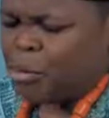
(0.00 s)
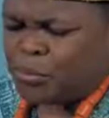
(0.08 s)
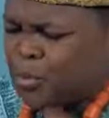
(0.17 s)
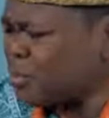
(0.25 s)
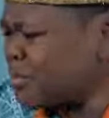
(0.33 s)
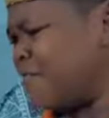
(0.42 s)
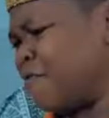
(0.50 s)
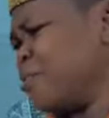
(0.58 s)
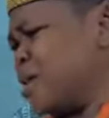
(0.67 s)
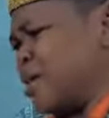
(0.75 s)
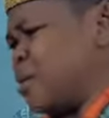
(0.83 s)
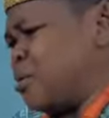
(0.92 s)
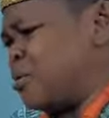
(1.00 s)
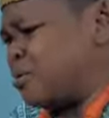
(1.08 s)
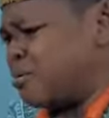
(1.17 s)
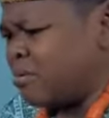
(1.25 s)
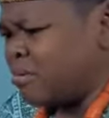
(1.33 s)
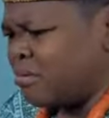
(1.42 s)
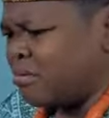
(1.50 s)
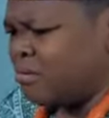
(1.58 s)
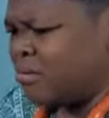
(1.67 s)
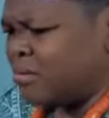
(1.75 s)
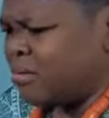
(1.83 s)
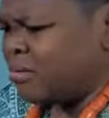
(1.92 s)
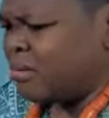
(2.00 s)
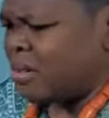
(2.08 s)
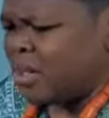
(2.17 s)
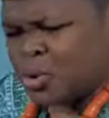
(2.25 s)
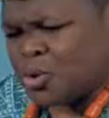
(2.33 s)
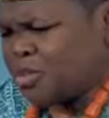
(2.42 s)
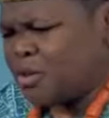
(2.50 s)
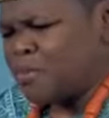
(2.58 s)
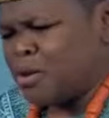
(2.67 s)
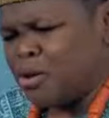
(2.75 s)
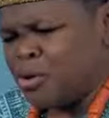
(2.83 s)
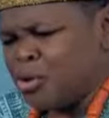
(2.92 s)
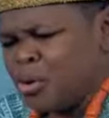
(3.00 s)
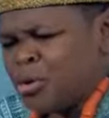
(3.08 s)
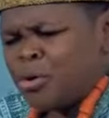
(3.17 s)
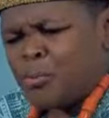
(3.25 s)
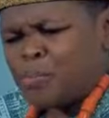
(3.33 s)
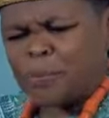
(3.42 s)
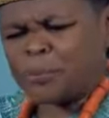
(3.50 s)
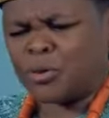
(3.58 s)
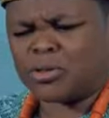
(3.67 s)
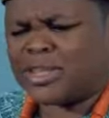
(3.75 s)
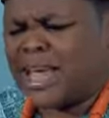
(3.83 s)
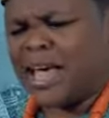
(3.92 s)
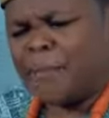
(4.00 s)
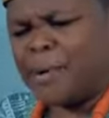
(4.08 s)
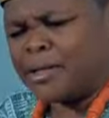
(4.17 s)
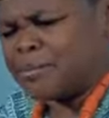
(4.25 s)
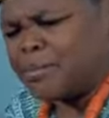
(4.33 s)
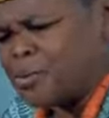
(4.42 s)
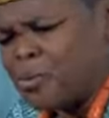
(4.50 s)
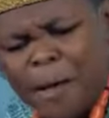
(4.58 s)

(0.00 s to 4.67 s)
Mom, just leave me alone. Just leave me alone. People don't care about me.